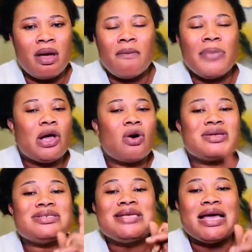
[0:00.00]

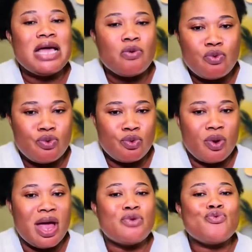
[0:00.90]
because niye gunu
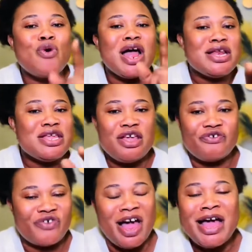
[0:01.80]
and 1 year
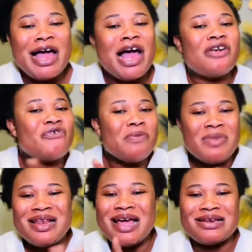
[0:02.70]
100
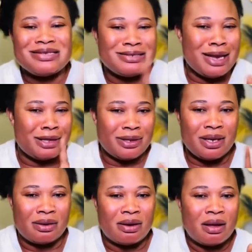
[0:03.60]
million is
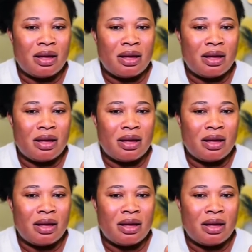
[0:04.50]
nothing.